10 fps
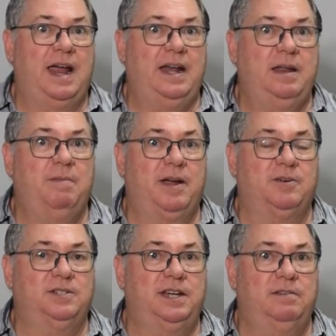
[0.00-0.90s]
80
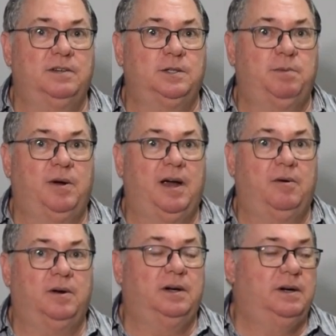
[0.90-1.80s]
microsieverts per
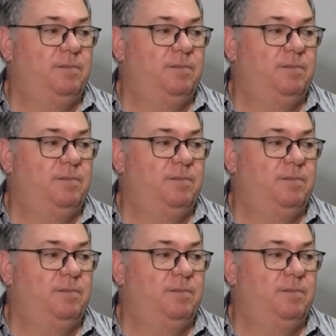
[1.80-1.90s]
hour.